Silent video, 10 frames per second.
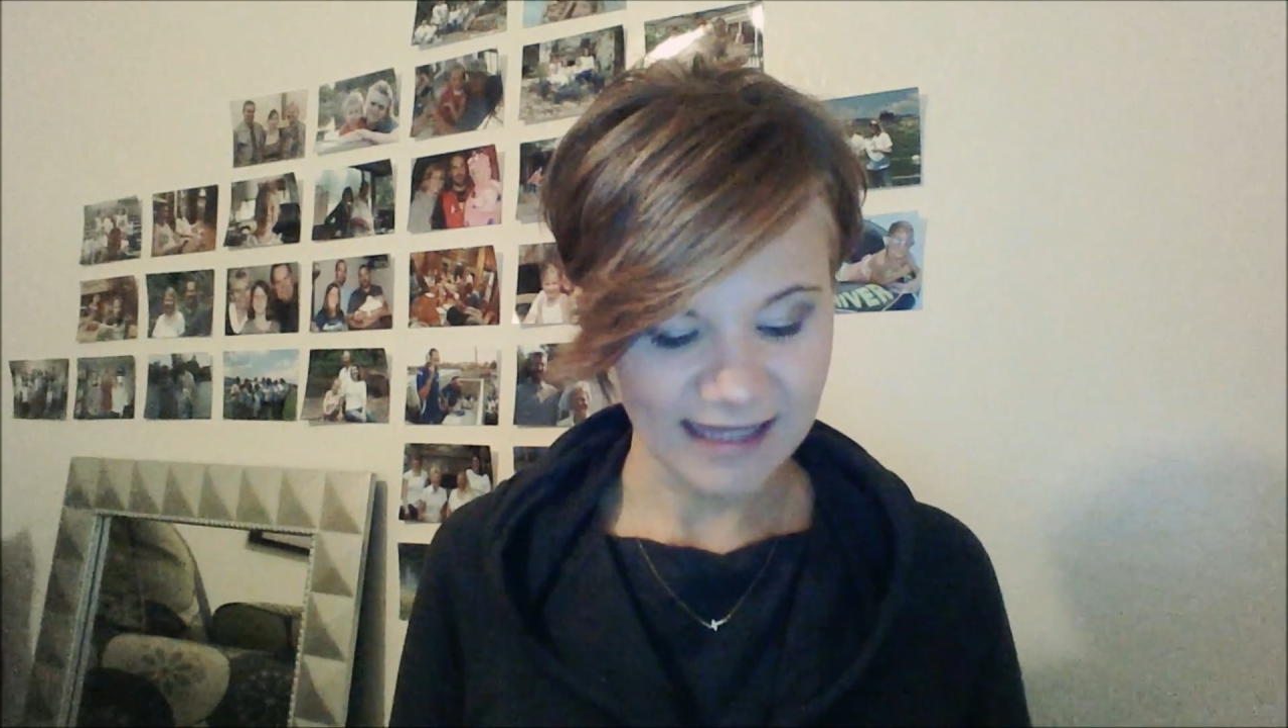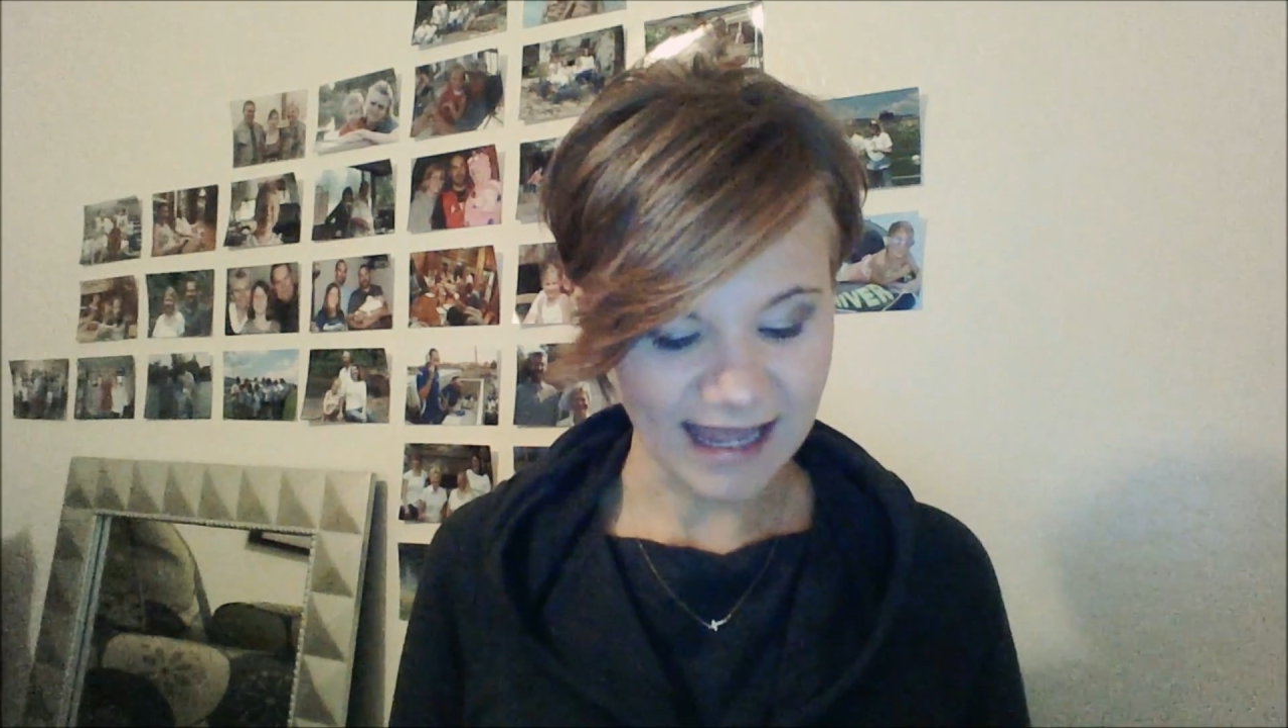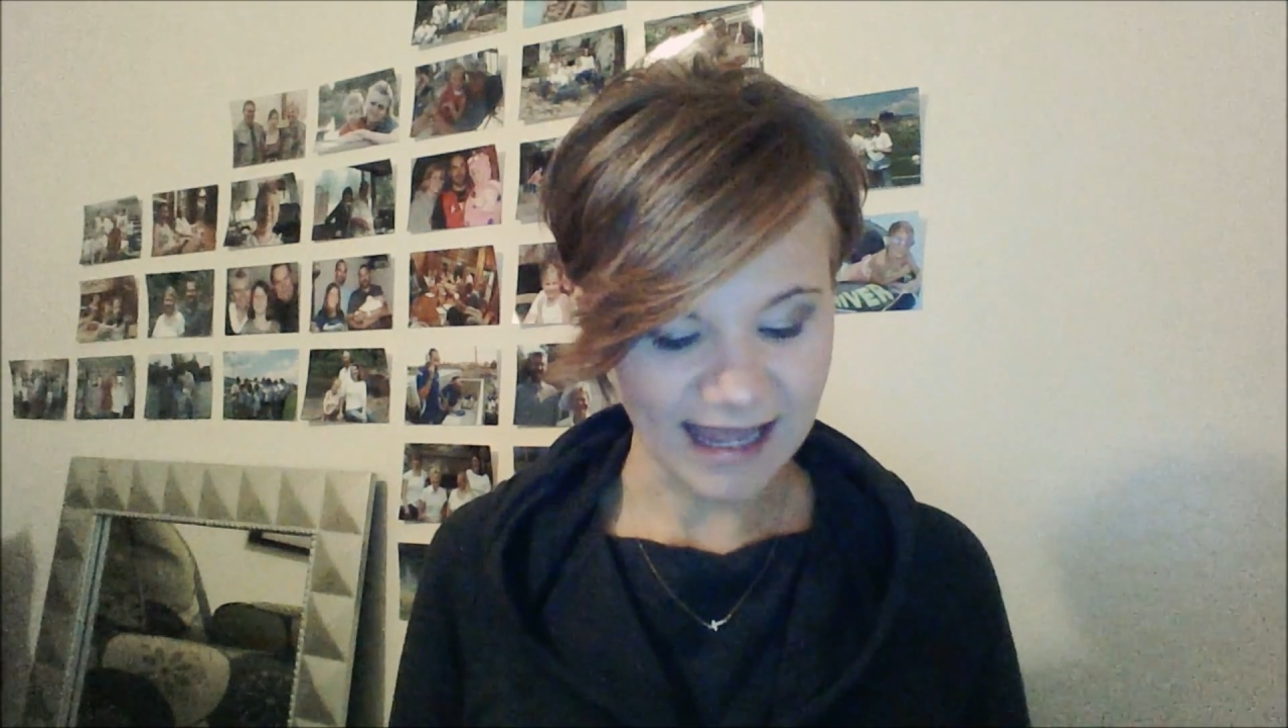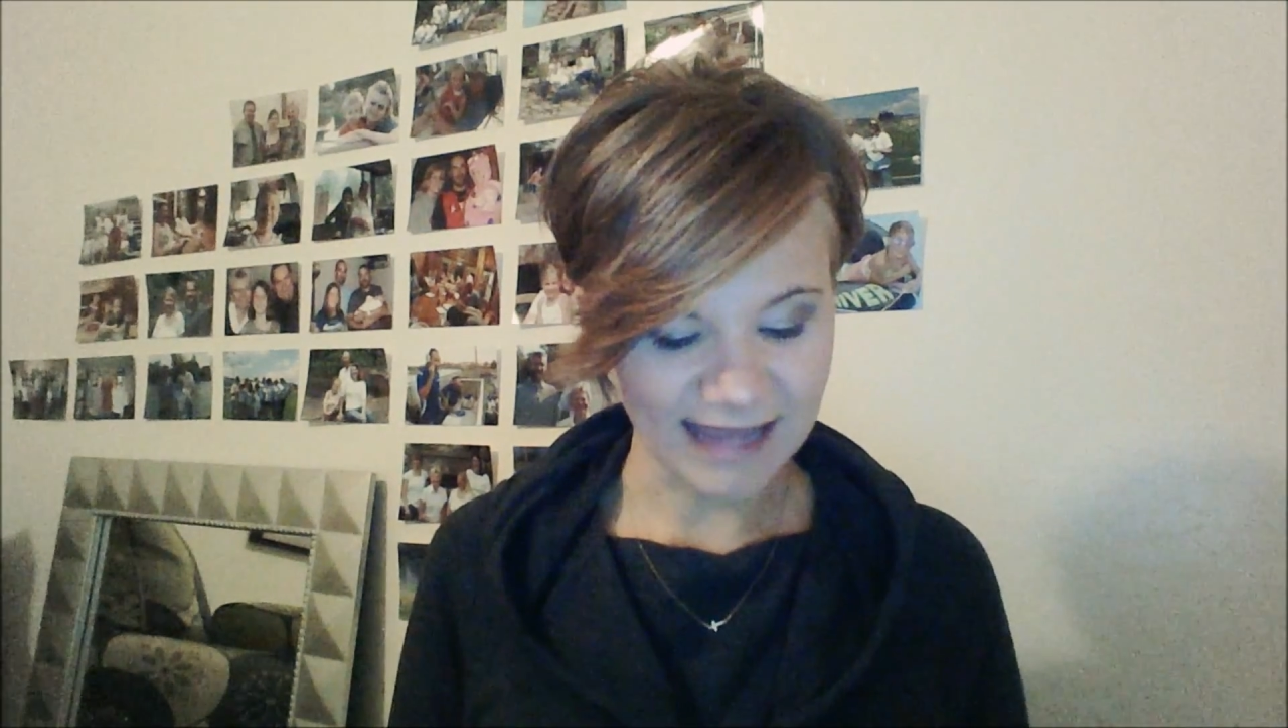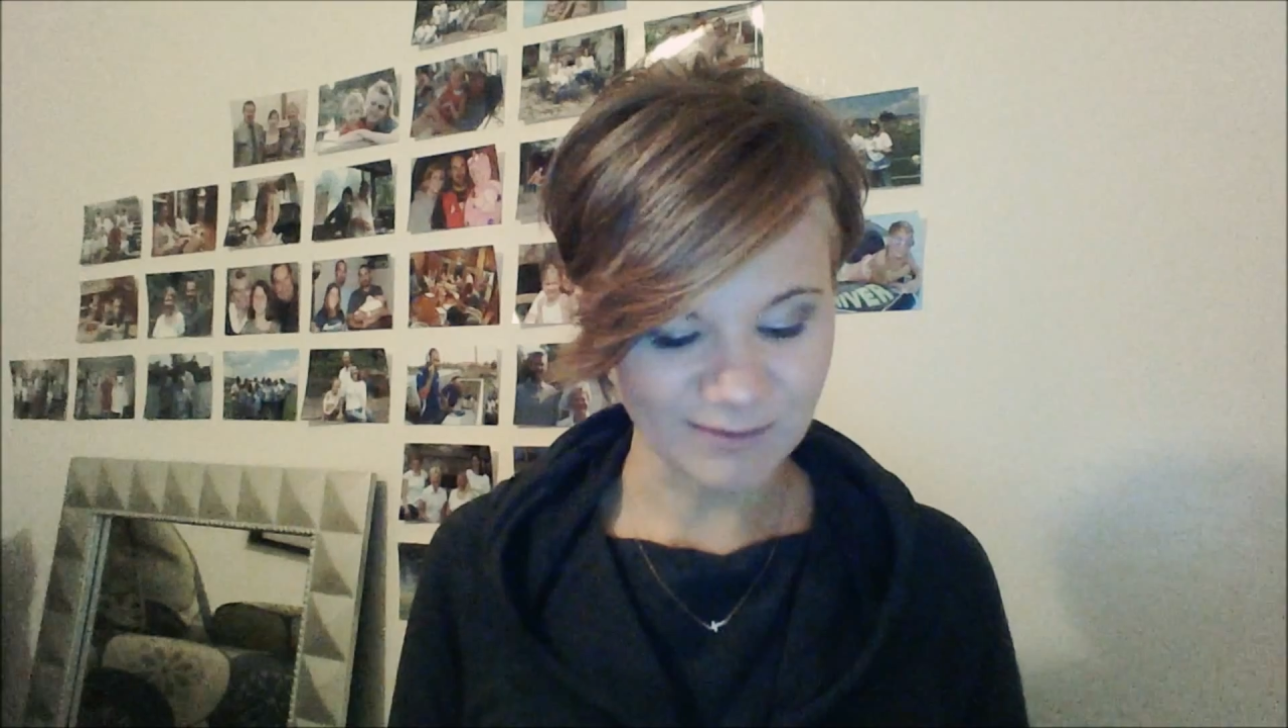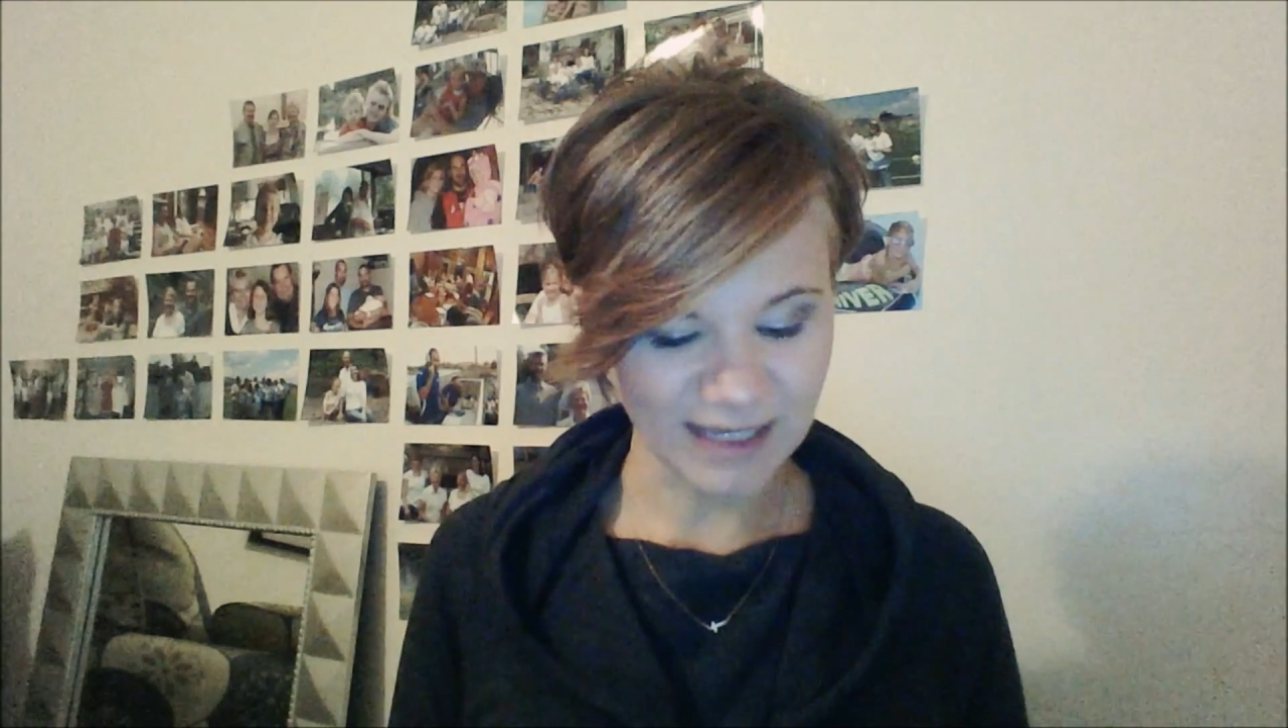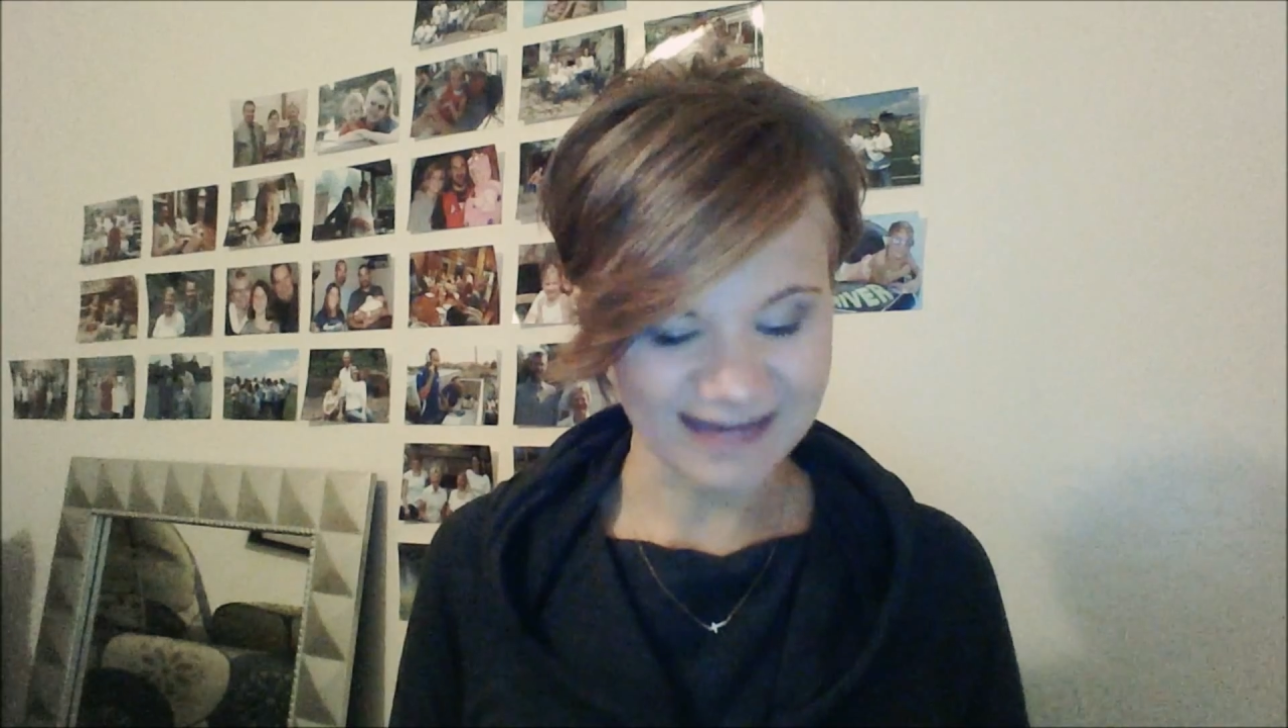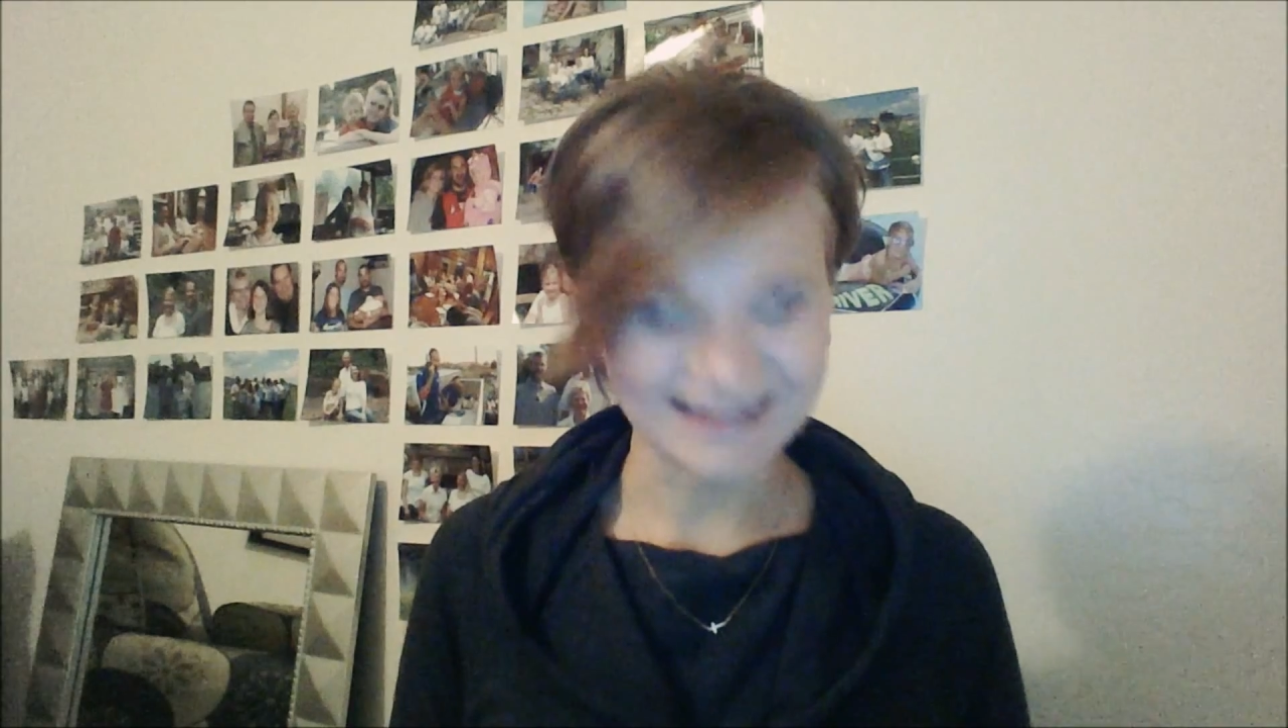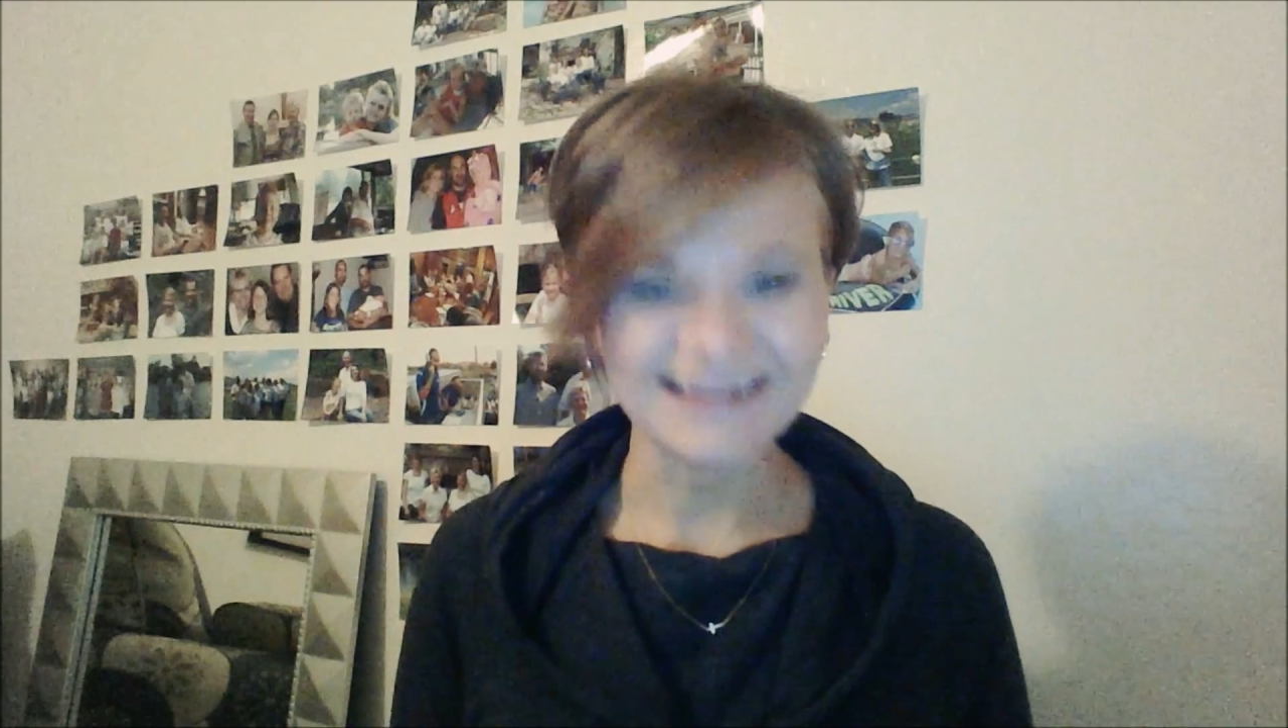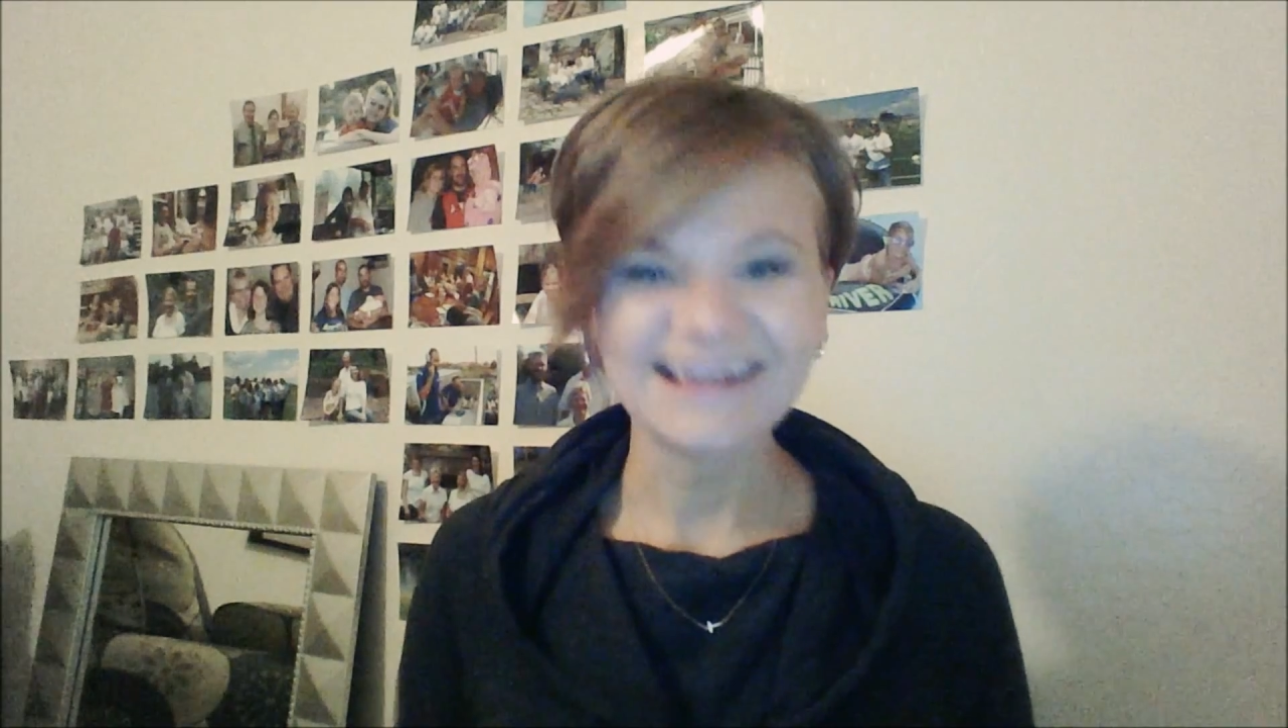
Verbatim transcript: Amen.